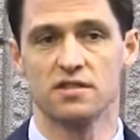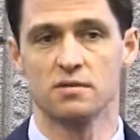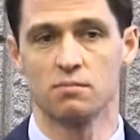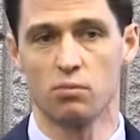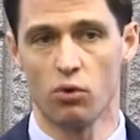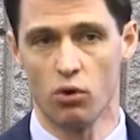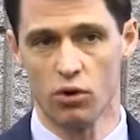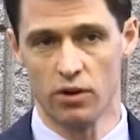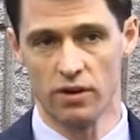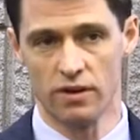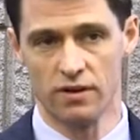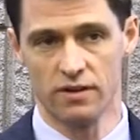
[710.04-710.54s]

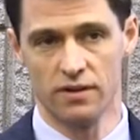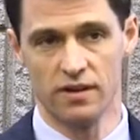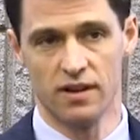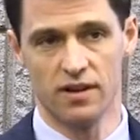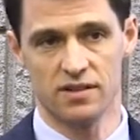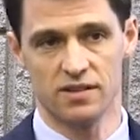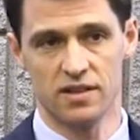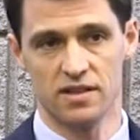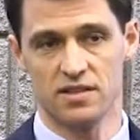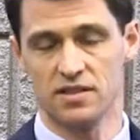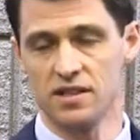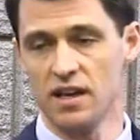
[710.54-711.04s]
important.
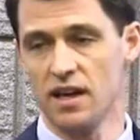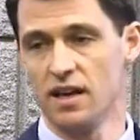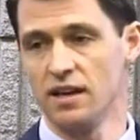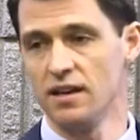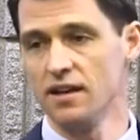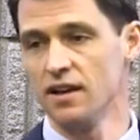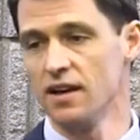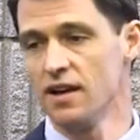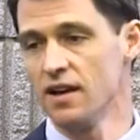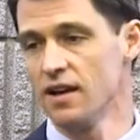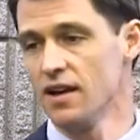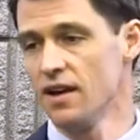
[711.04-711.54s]
As I
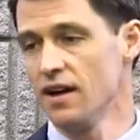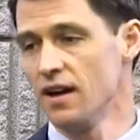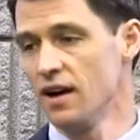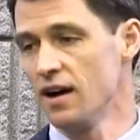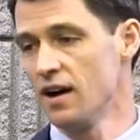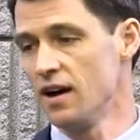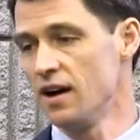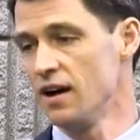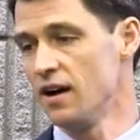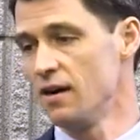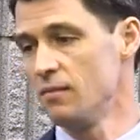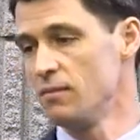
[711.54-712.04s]
said,
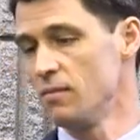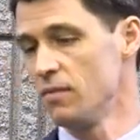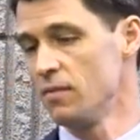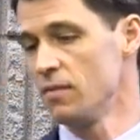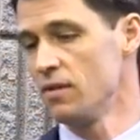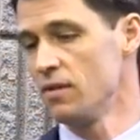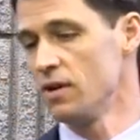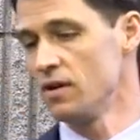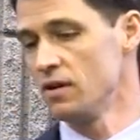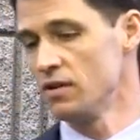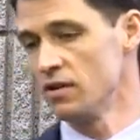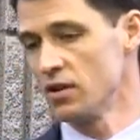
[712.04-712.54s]

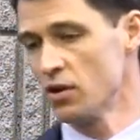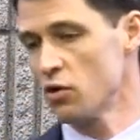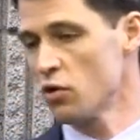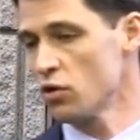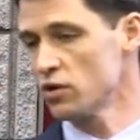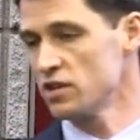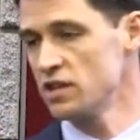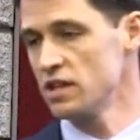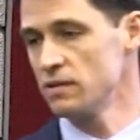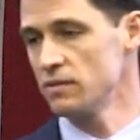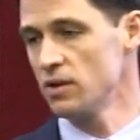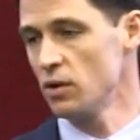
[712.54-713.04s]
the core
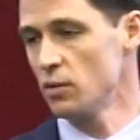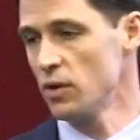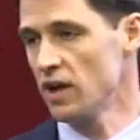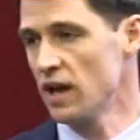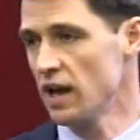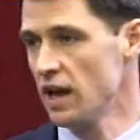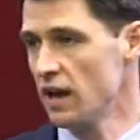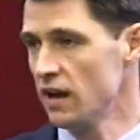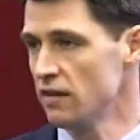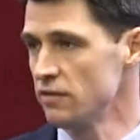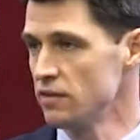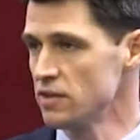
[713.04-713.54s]
team that we
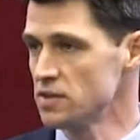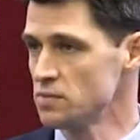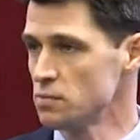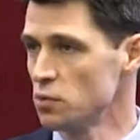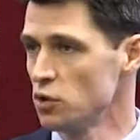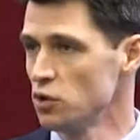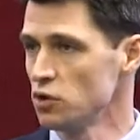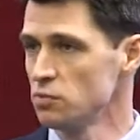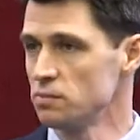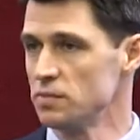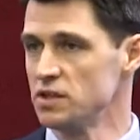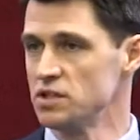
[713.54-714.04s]
have is
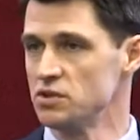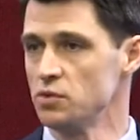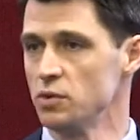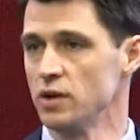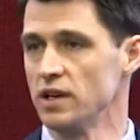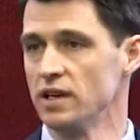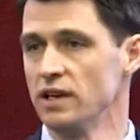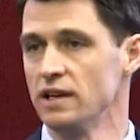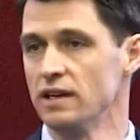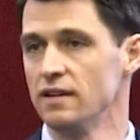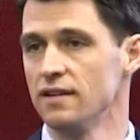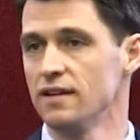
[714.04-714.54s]
pulled
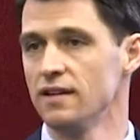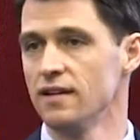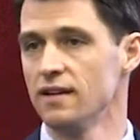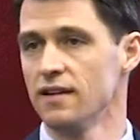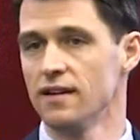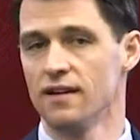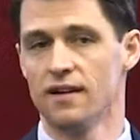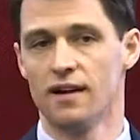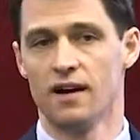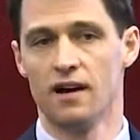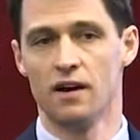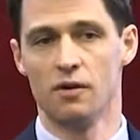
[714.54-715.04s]
between
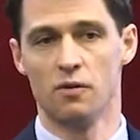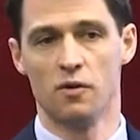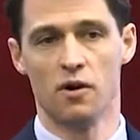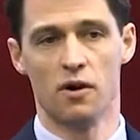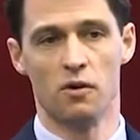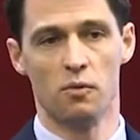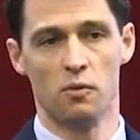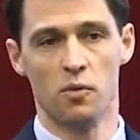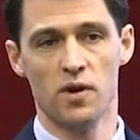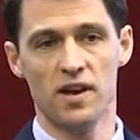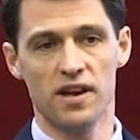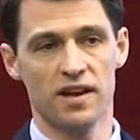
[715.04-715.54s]
a
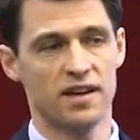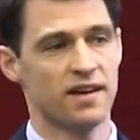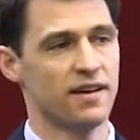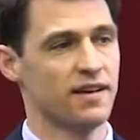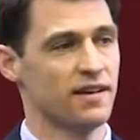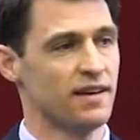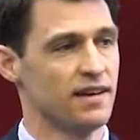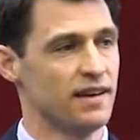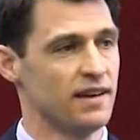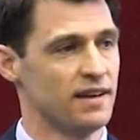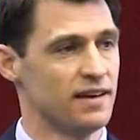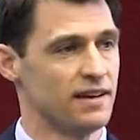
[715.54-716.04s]
week
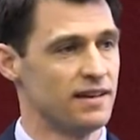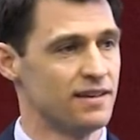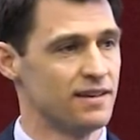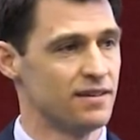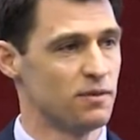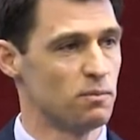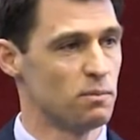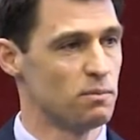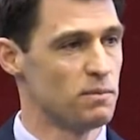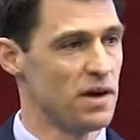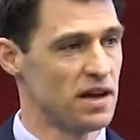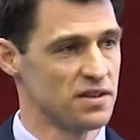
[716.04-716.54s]
in
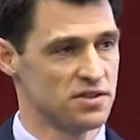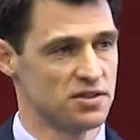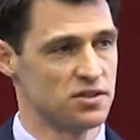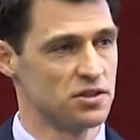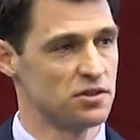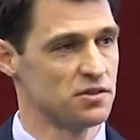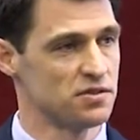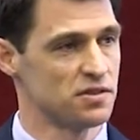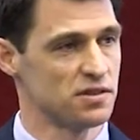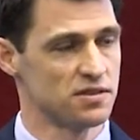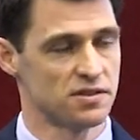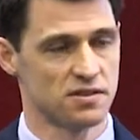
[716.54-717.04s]

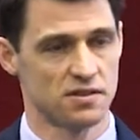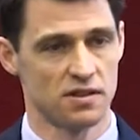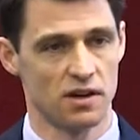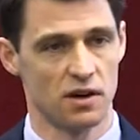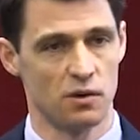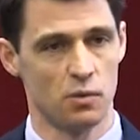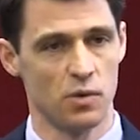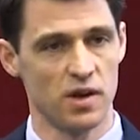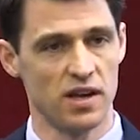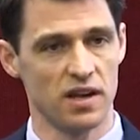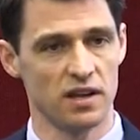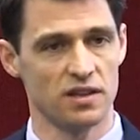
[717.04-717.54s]
Massachusetts, a
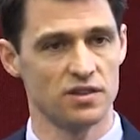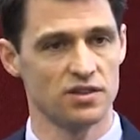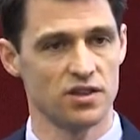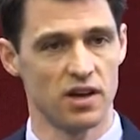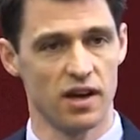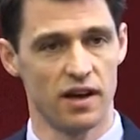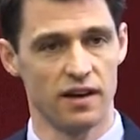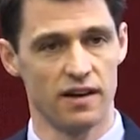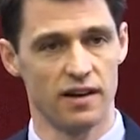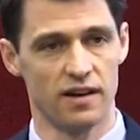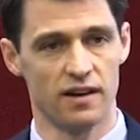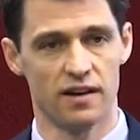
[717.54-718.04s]
week in
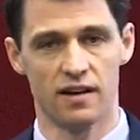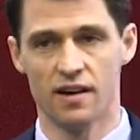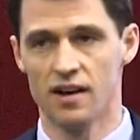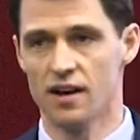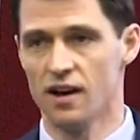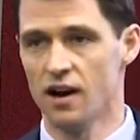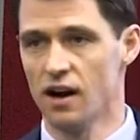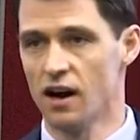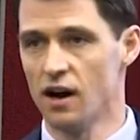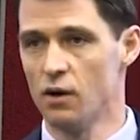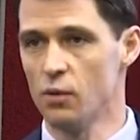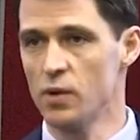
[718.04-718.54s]
China,
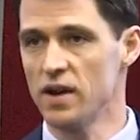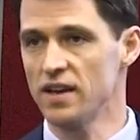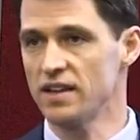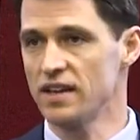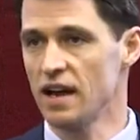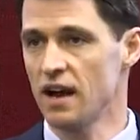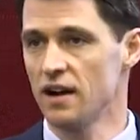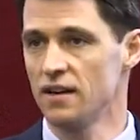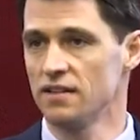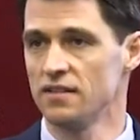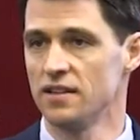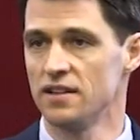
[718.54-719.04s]
a week
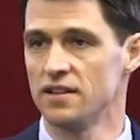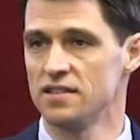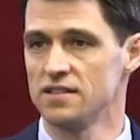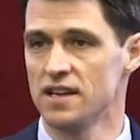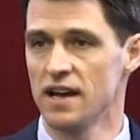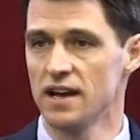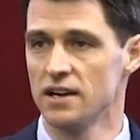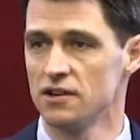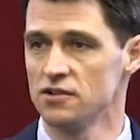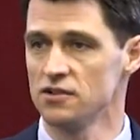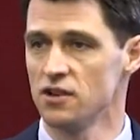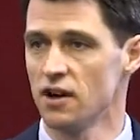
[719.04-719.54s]
down at the
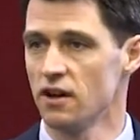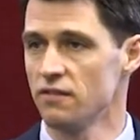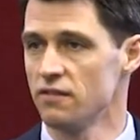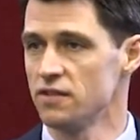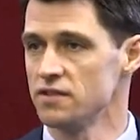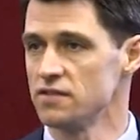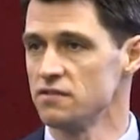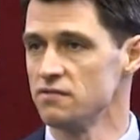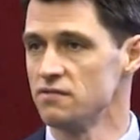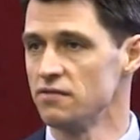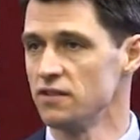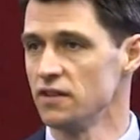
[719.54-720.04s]
designer's
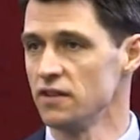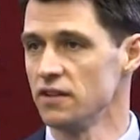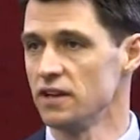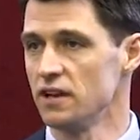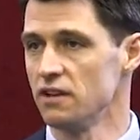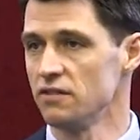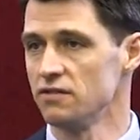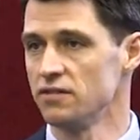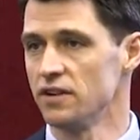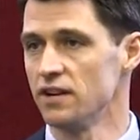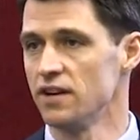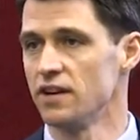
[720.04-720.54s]
office in
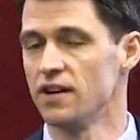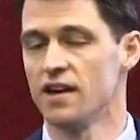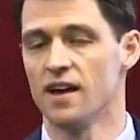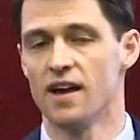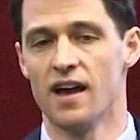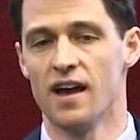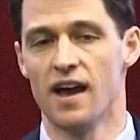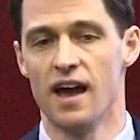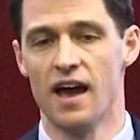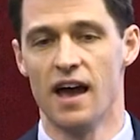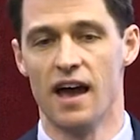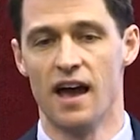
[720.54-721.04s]
Philadelphia,
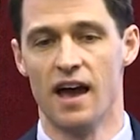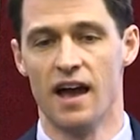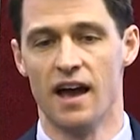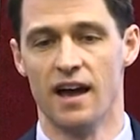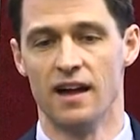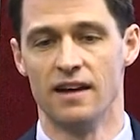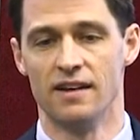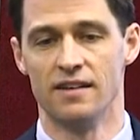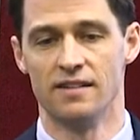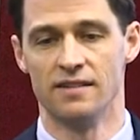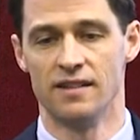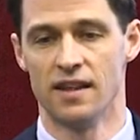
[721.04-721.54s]

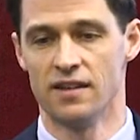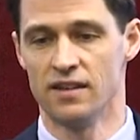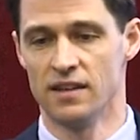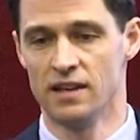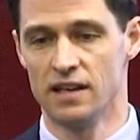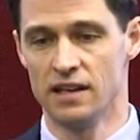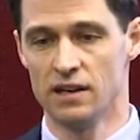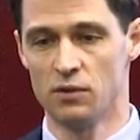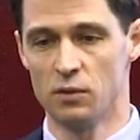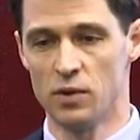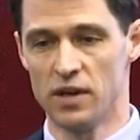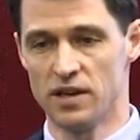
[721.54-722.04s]
and then they
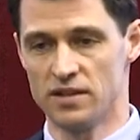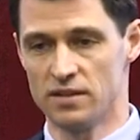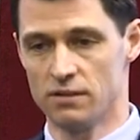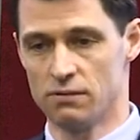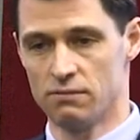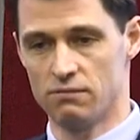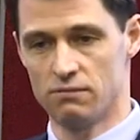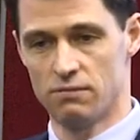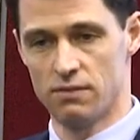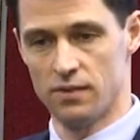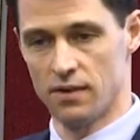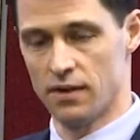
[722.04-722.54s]
need a week to
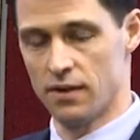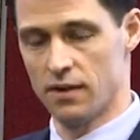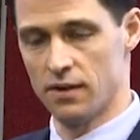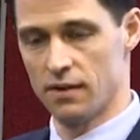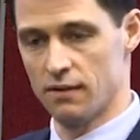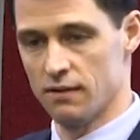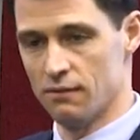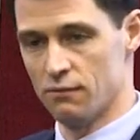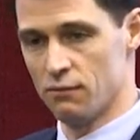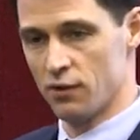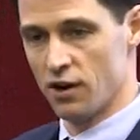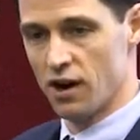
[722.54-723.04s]

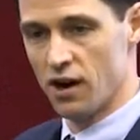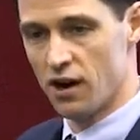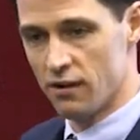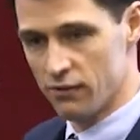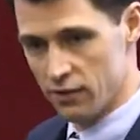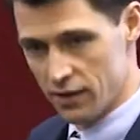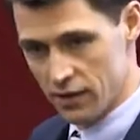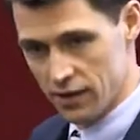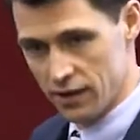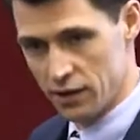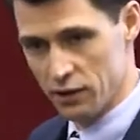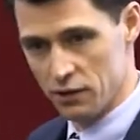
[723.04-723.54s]

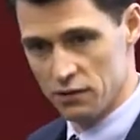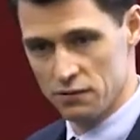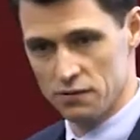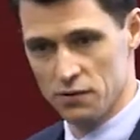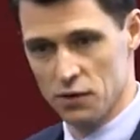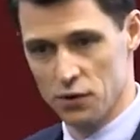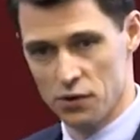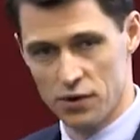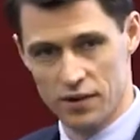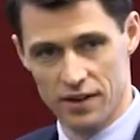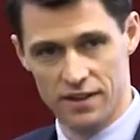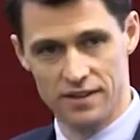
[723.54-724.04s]
recover and go to
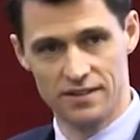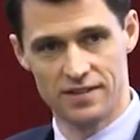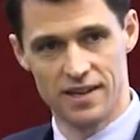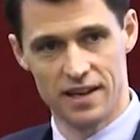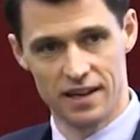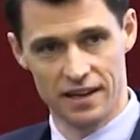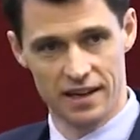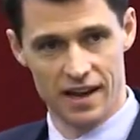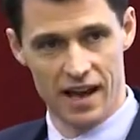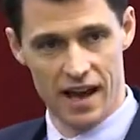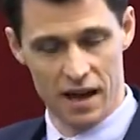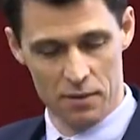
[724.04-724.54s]
Florida and take
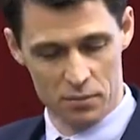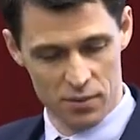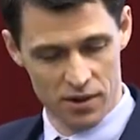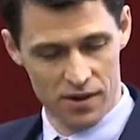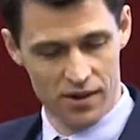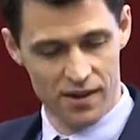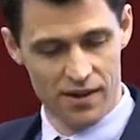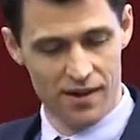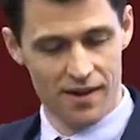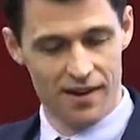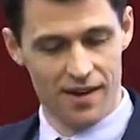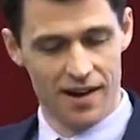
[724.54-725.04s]
a nap.
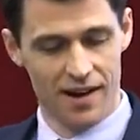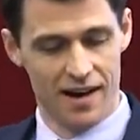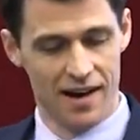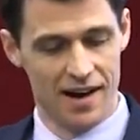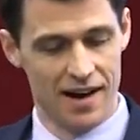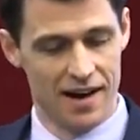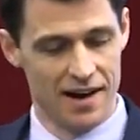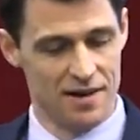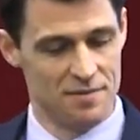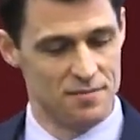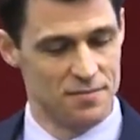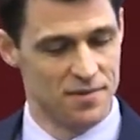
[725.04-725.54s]

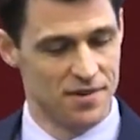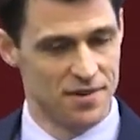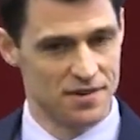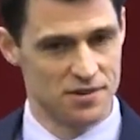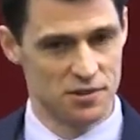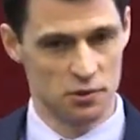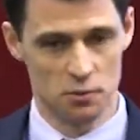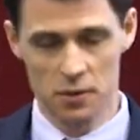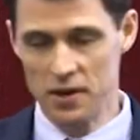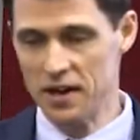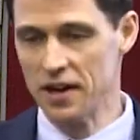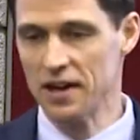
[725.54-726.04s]

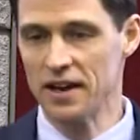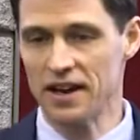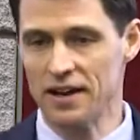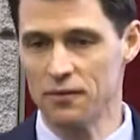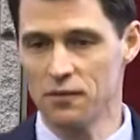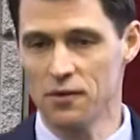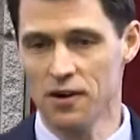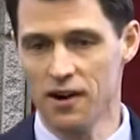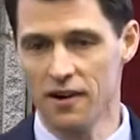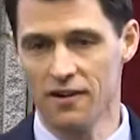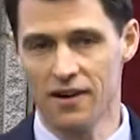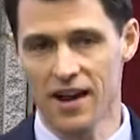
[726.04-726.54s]
So
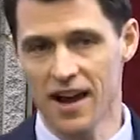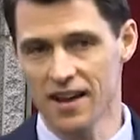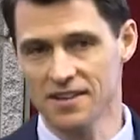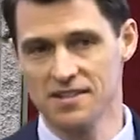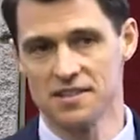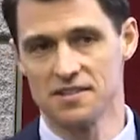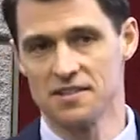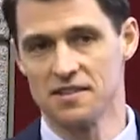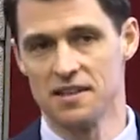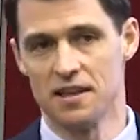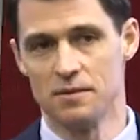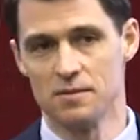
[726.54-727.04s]
our
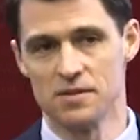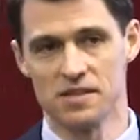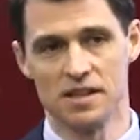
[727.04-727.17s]
access to them is